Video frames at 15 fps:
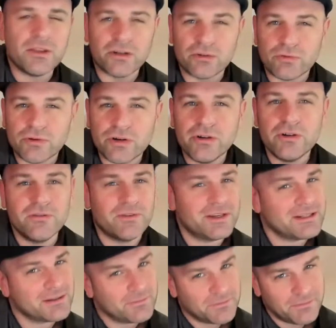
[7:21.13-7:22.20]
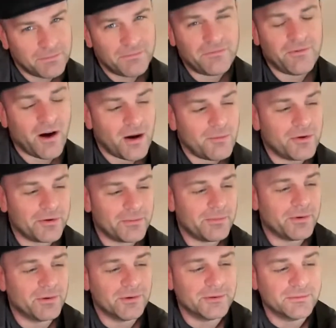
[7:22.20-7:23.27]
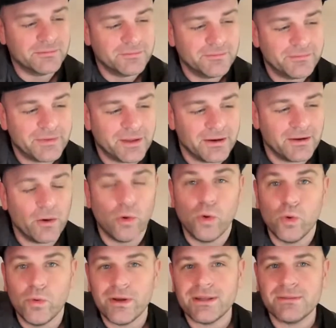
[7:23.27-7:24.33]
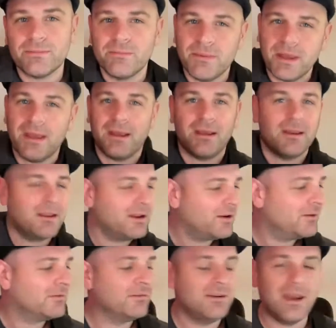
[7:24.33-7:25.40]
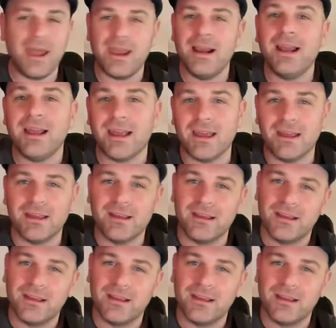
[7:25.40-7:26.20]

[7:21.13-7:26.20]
groove is far more important than always being, you know, nailing it.